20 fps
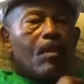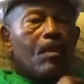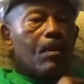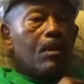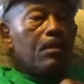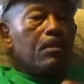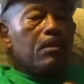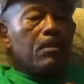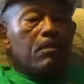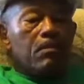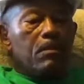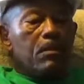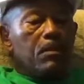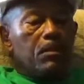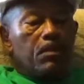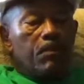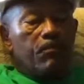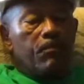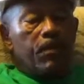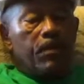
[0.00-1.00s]
It's a,
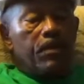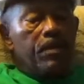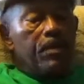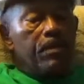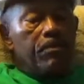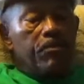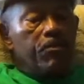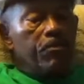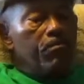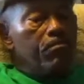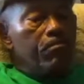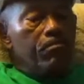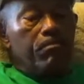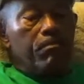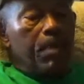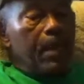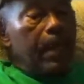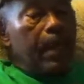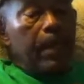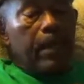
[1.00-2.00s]
it's a very
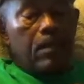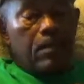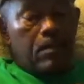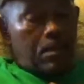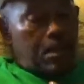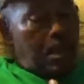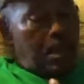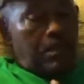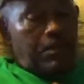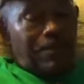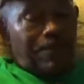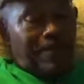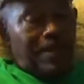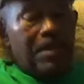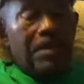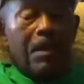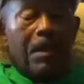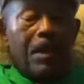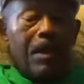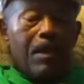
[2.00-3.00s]
bad kind of
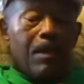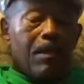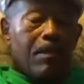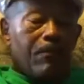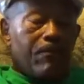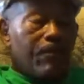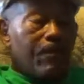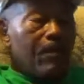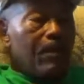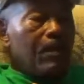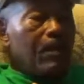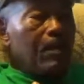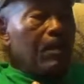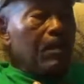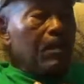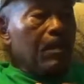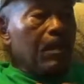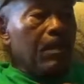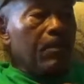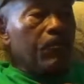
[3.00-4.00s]
thing to have.
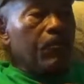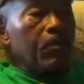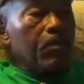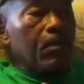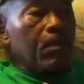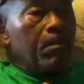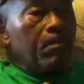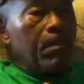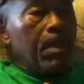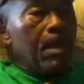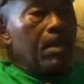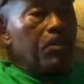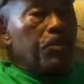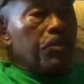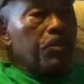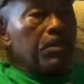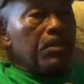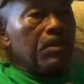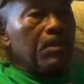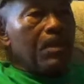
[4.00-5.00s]
Uh, if you can
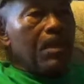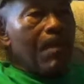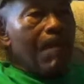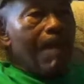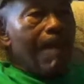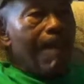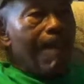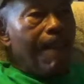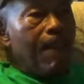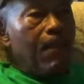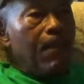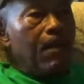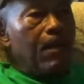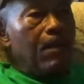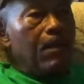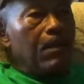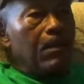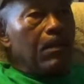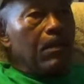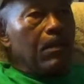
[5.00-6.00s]
imagine
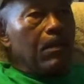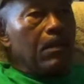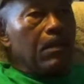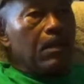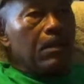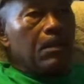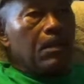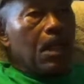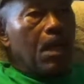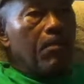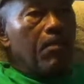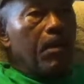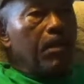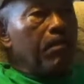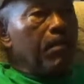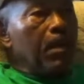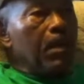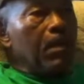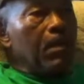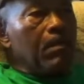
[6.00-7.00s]
uh, an atomic
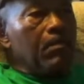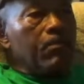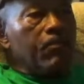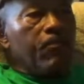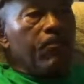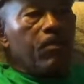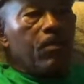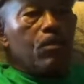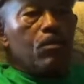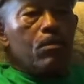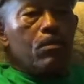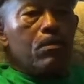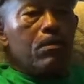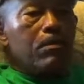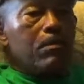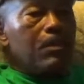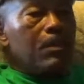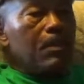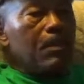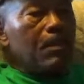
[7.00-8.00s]
bomb flu
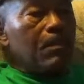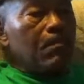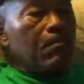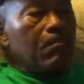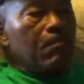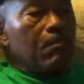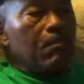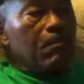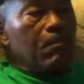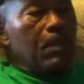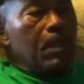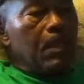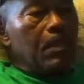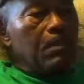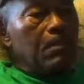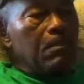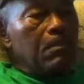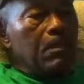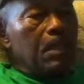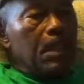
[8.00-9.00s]
that
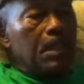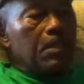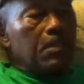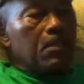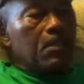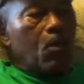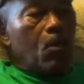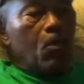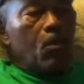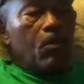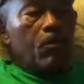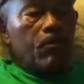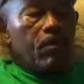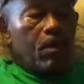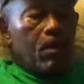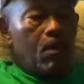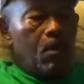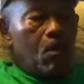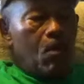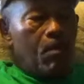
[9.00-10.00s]
takes hold of
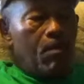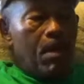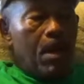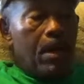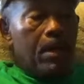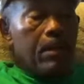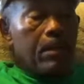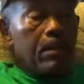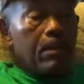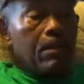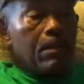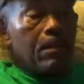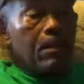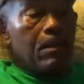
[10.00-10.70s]
your whole body,